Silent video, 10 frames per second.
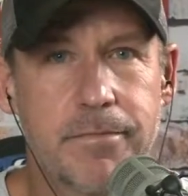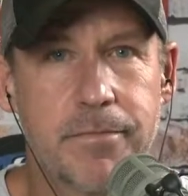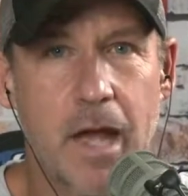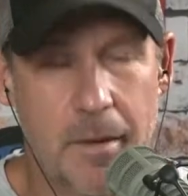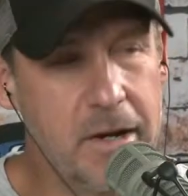
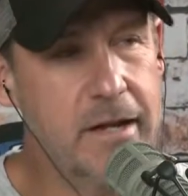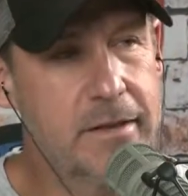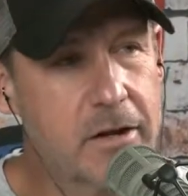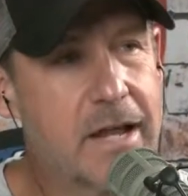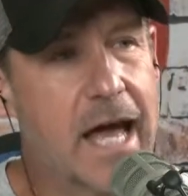I mean,
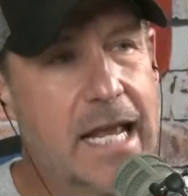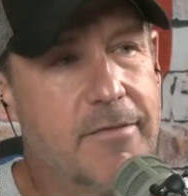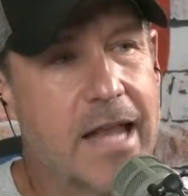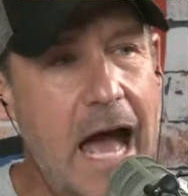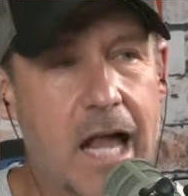they're not
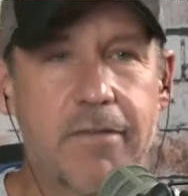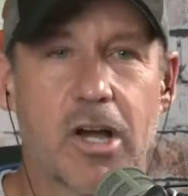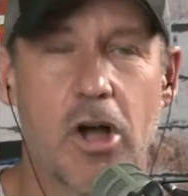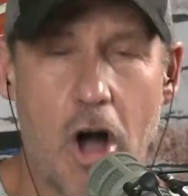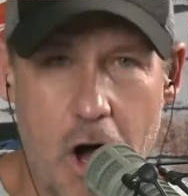even out of the
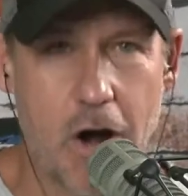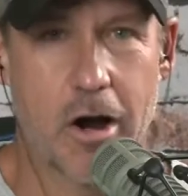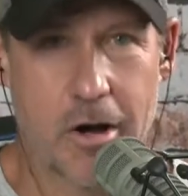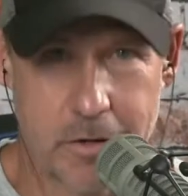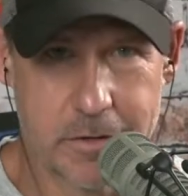
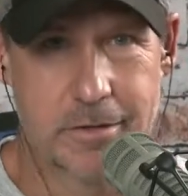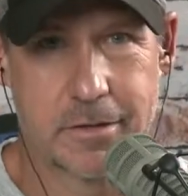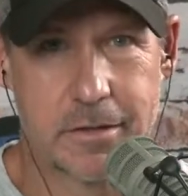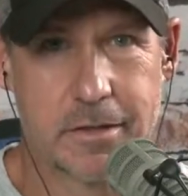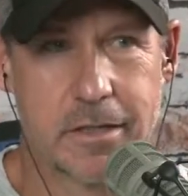car,
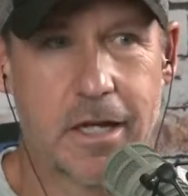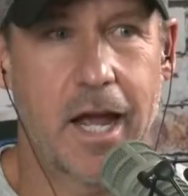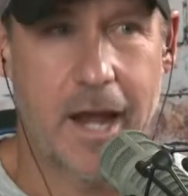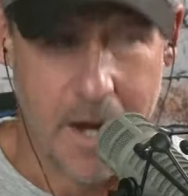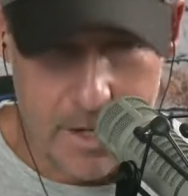
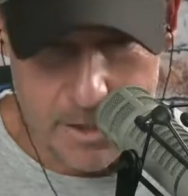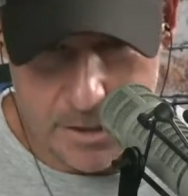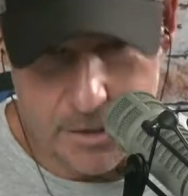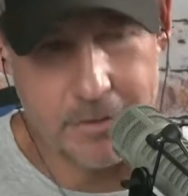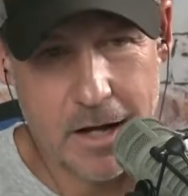and
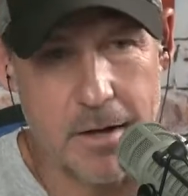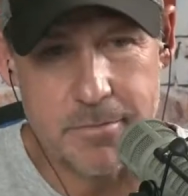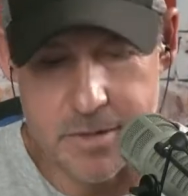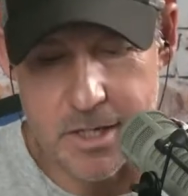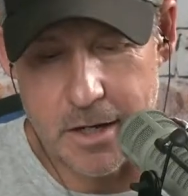here
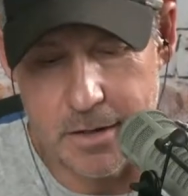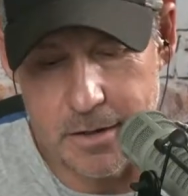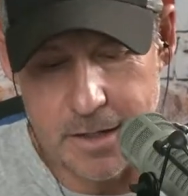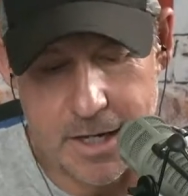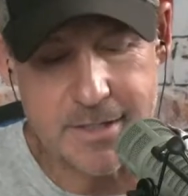comes
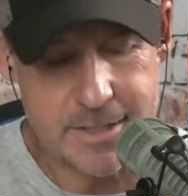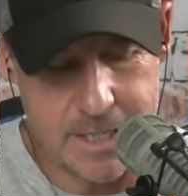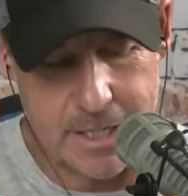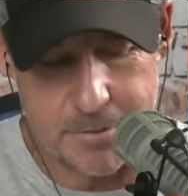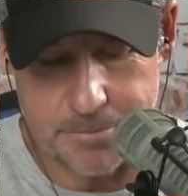his
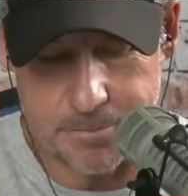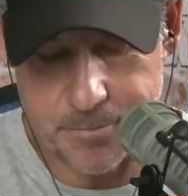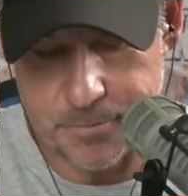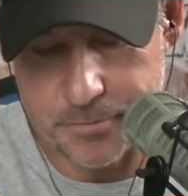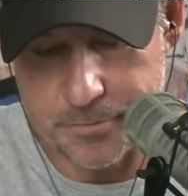team.
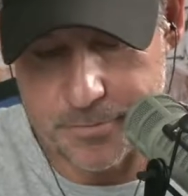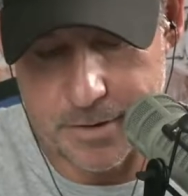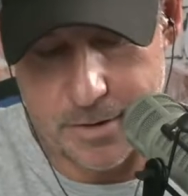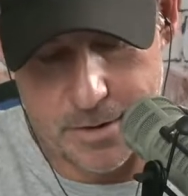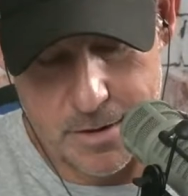
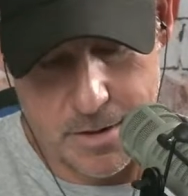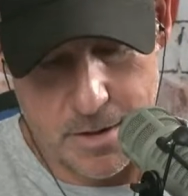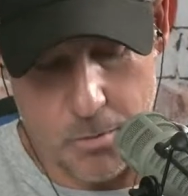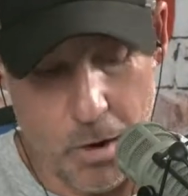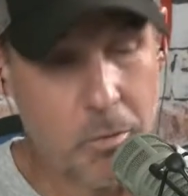
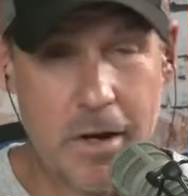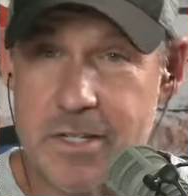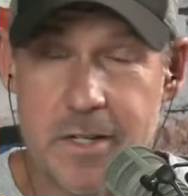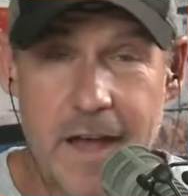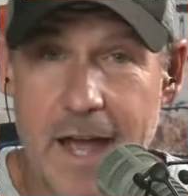What risk
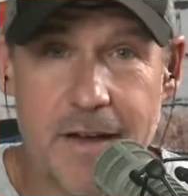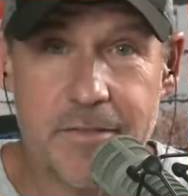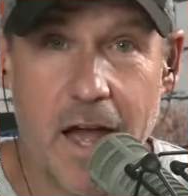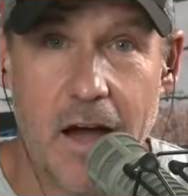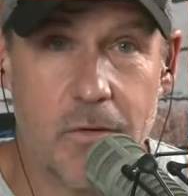do they have now?